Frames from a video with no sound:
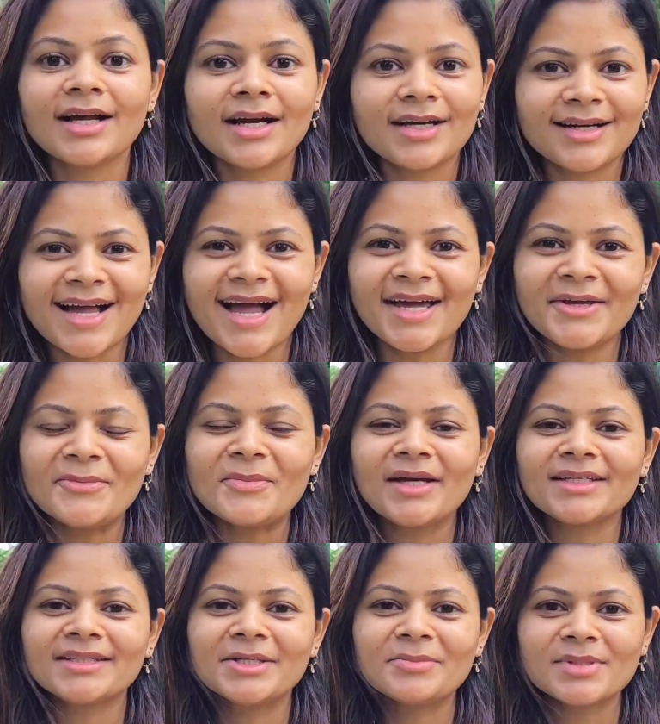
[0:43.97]
Uh, hi, my
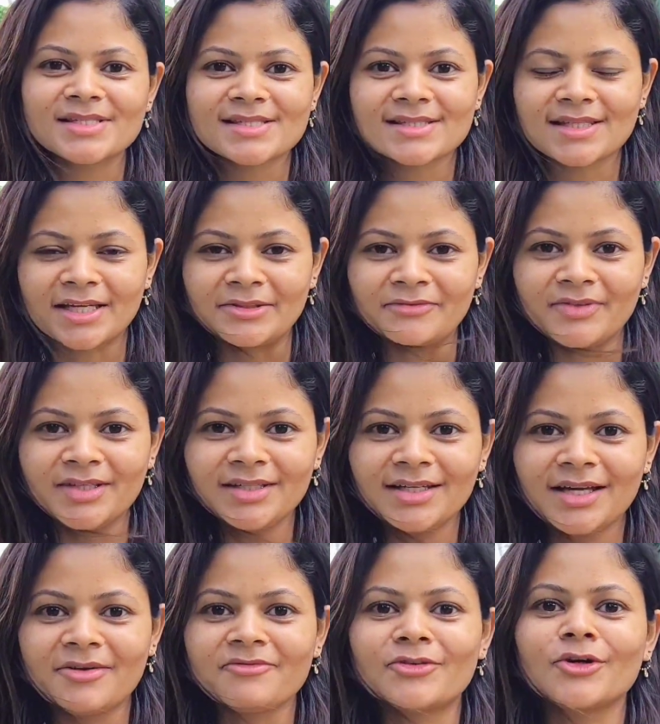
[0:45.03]
name is Tanvi.
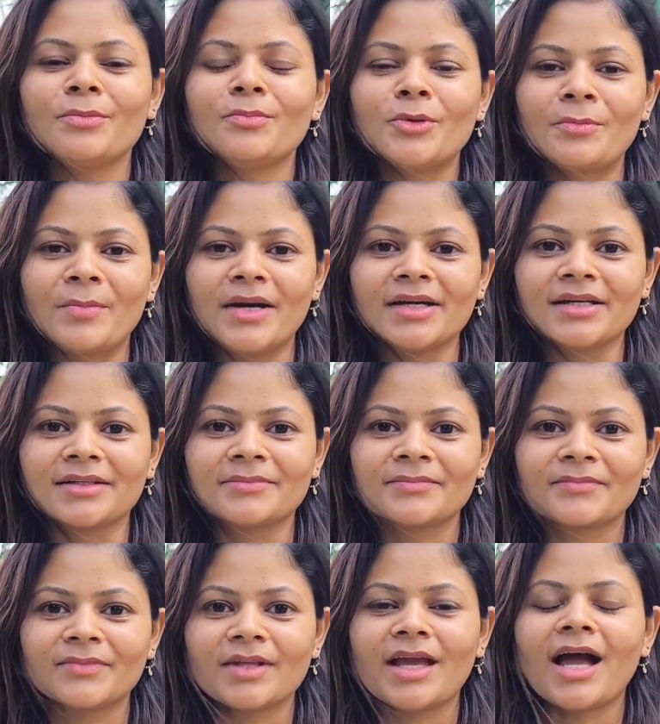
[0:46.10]
I'm from Mumbai.
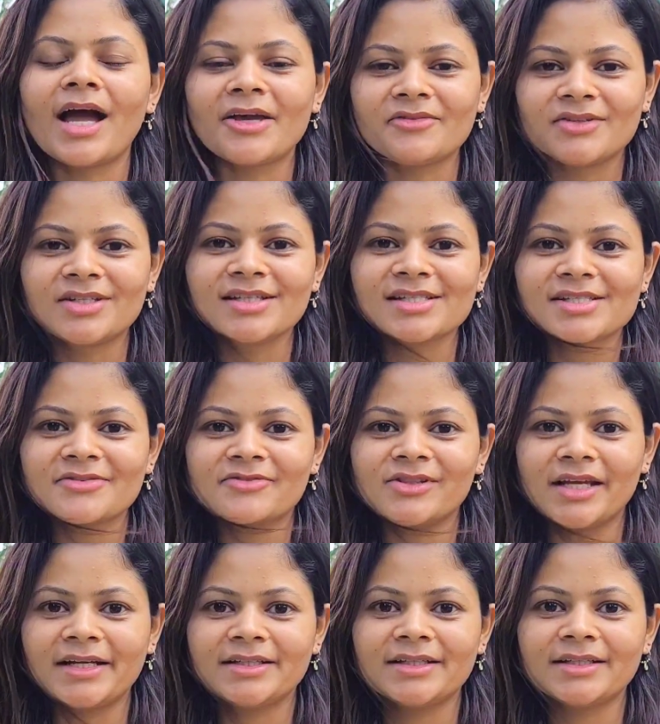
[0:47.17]
I work as a
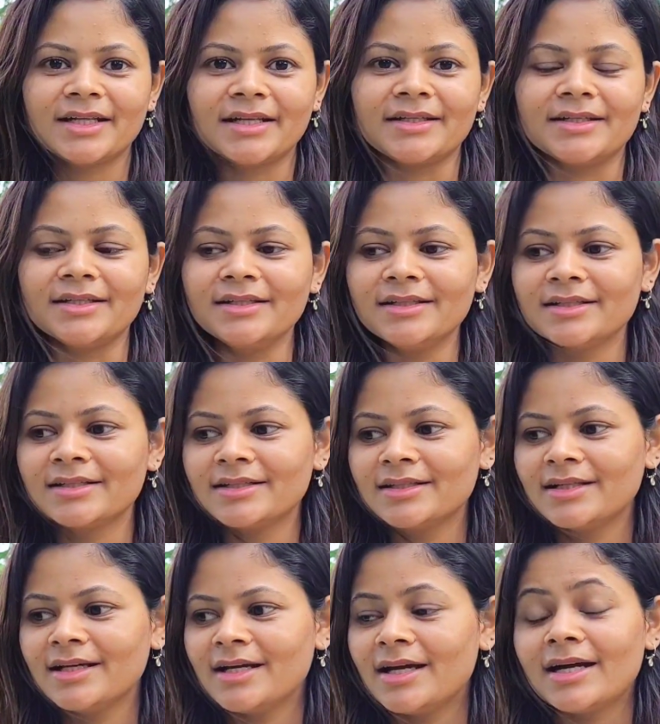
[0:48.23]
flight attendant.
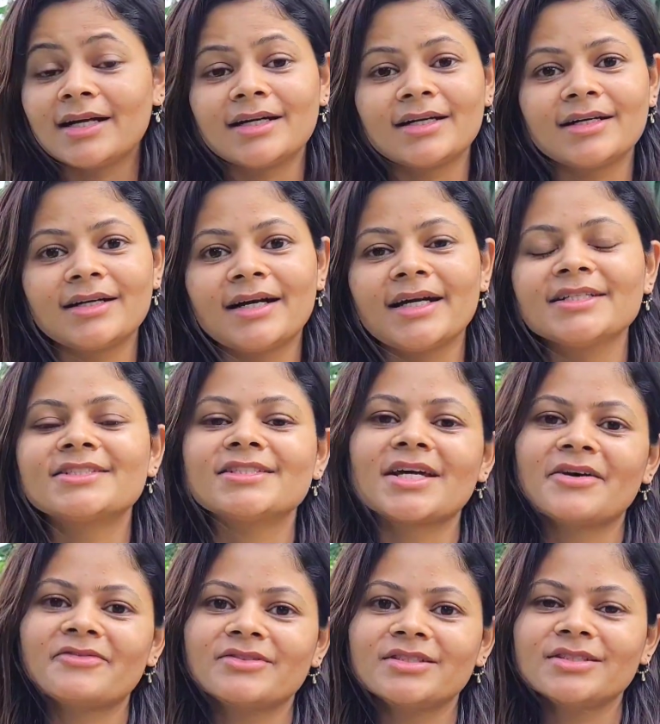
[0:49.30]
Uh, I
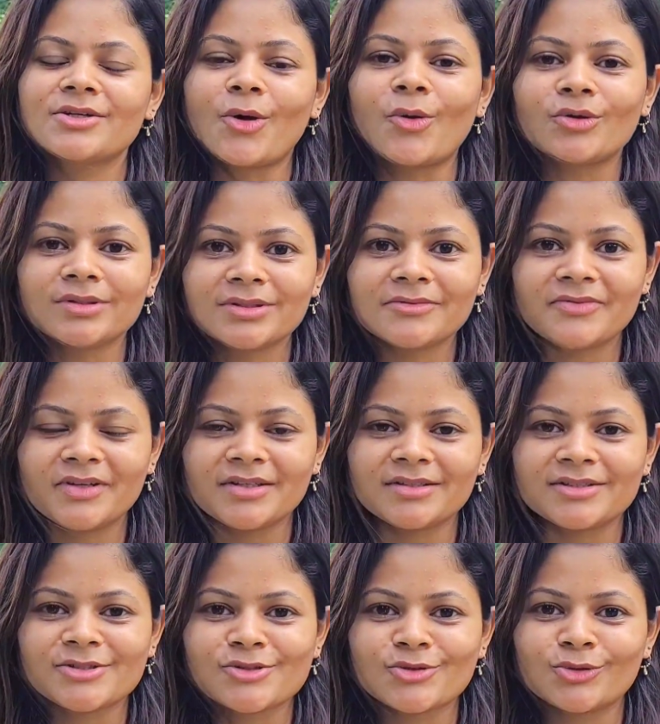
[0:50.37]
traveled all the way
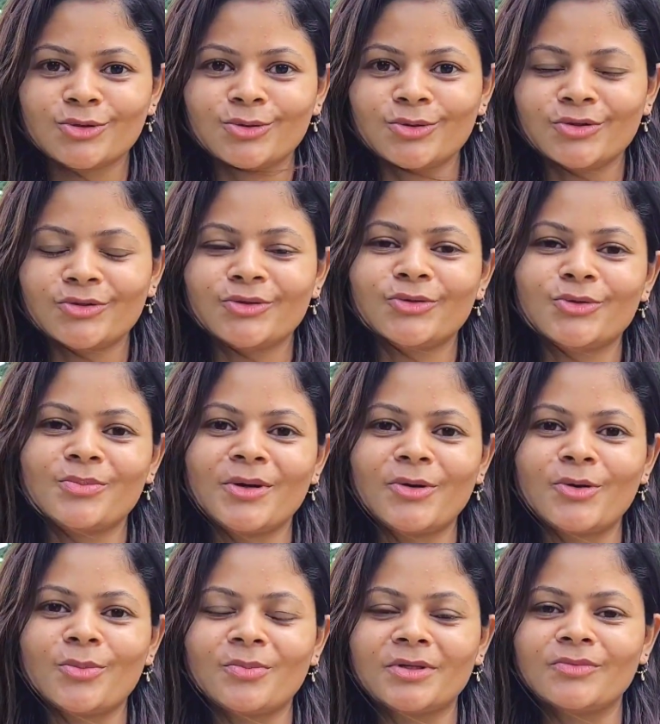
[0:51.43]
here solo to do my
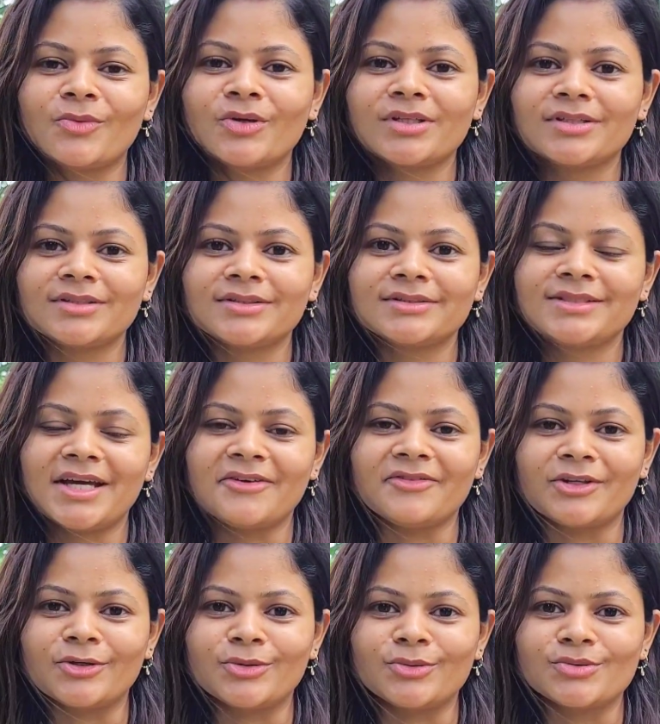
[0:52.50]
open water
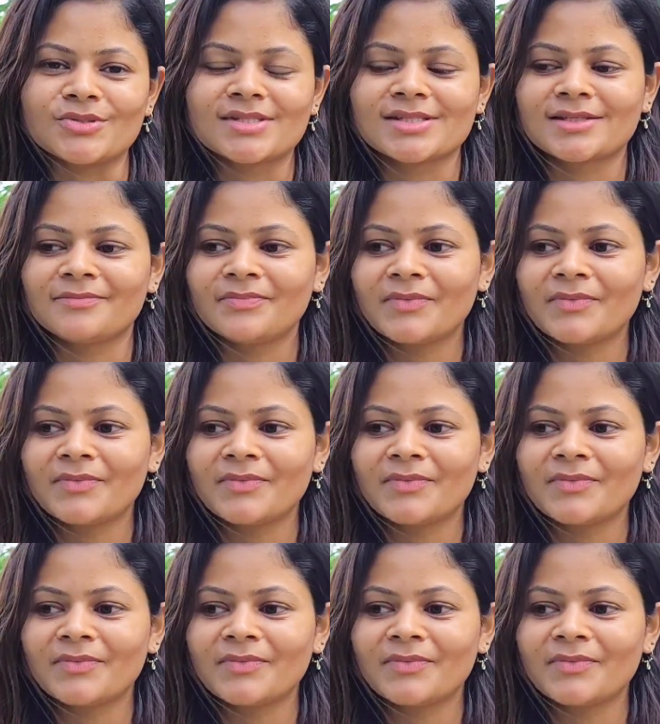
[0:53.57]
diving course.